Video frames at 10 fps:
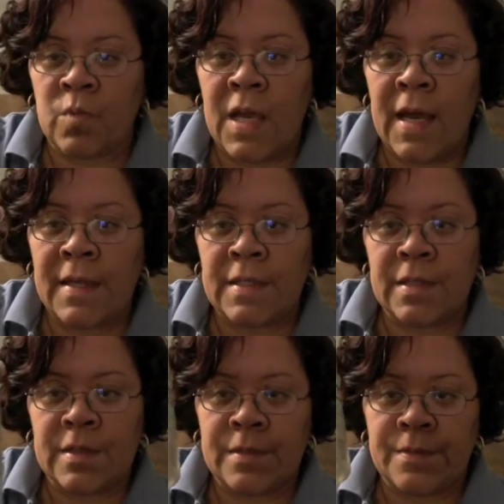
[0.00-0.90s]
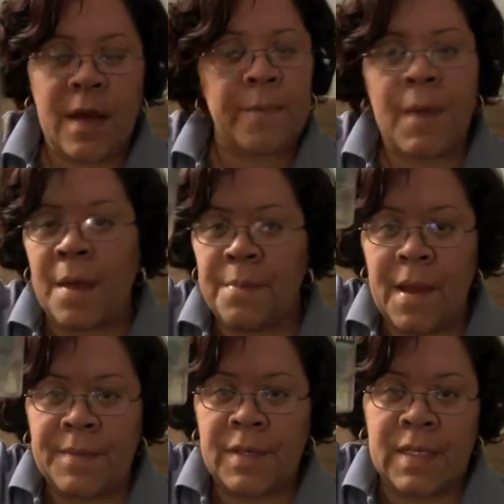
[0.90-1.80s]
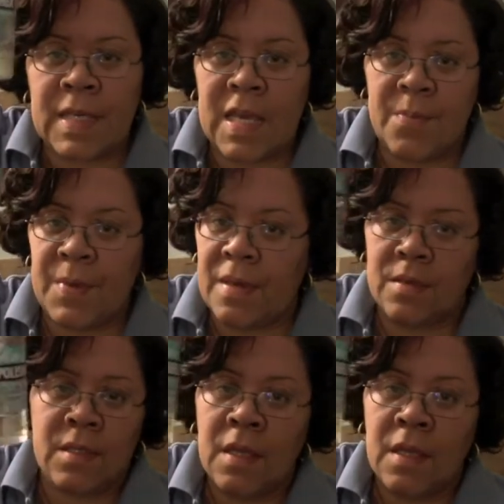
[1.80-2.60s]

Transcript: probably going to keep it